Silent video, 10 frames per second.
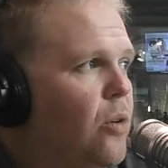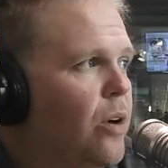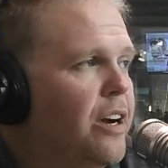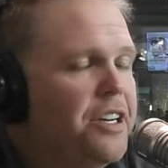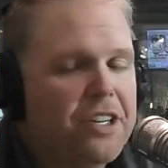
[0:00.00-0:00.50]
We're
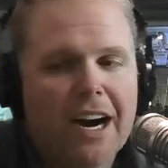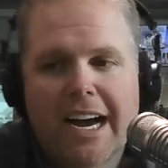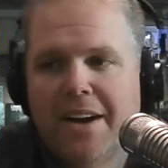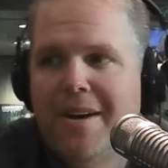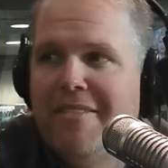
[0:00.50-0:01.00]
going to
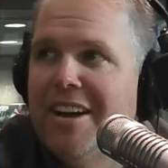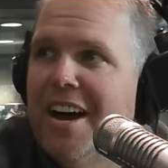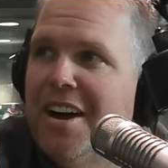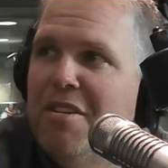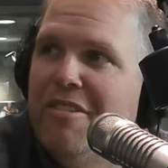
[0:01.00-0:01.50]
try. We okay. haven't
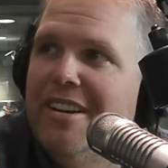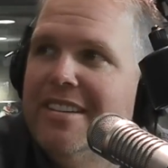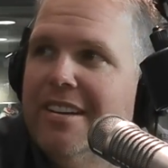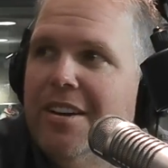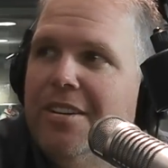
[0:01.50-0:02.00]
gone over it,
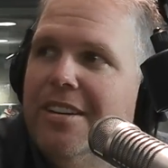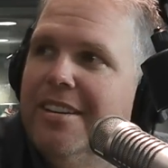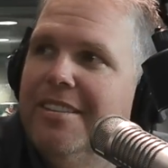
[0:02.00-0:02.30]
so